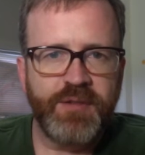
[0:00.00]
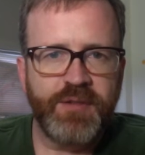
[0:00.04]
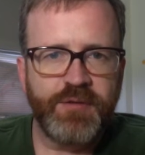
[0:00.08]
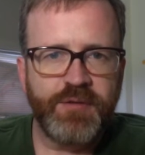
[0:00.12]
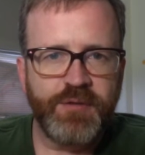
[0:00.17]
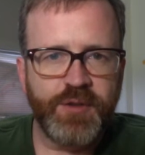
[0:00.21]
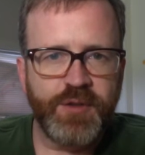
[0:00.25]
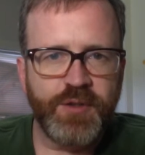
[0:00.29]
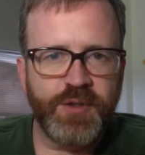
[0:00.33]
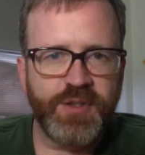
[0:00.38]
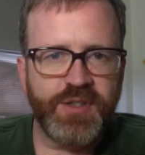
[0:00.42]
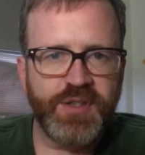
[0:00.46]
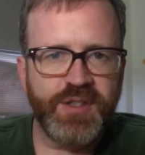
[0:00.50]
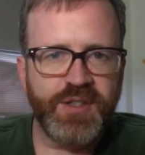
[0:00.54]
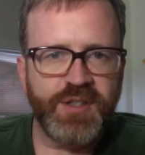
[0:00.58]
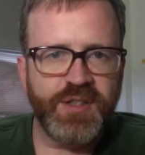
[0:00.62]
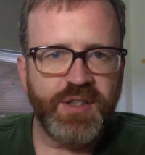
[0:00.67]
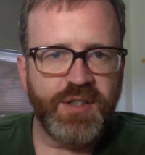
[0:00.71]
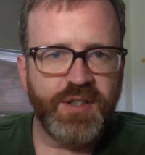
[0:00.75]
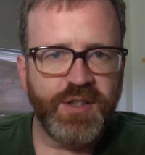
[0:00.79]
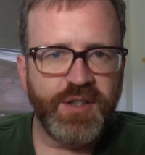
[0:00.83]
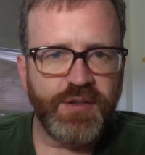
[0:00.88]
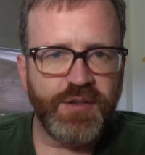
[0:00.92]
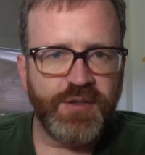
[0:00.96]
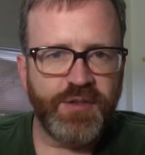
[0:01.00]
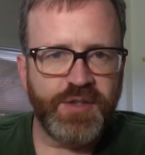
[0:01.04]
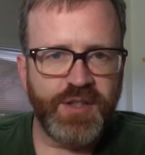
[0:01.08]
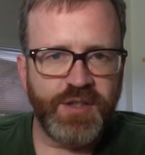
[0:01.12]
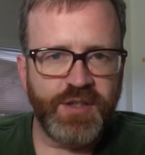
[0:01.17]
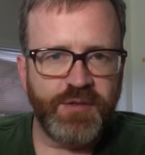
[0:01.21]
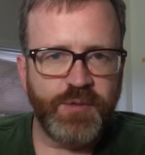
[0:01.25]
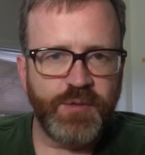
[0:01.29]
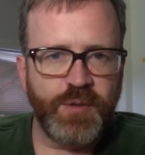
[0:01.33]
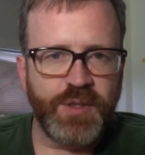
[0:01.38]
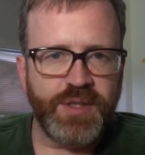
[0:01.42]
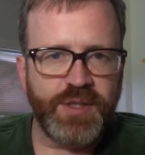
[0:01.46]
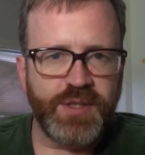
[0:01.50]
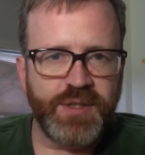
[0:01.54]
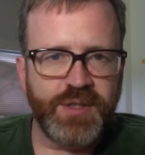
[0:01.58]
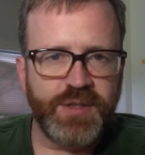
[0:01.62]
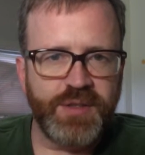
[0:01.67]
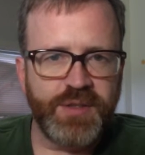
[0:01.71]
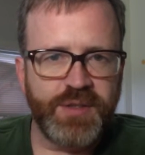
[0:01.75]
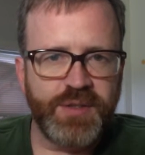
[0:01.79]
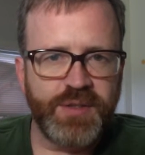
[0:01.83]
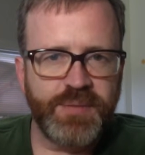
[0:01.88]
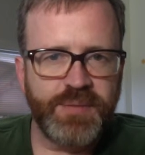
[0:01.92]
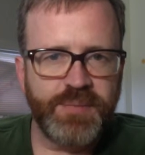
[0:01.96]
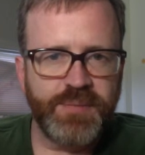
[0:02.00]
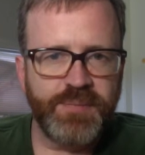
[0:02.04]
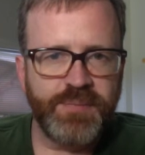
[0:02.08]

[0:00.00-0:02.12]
First, another set of questions.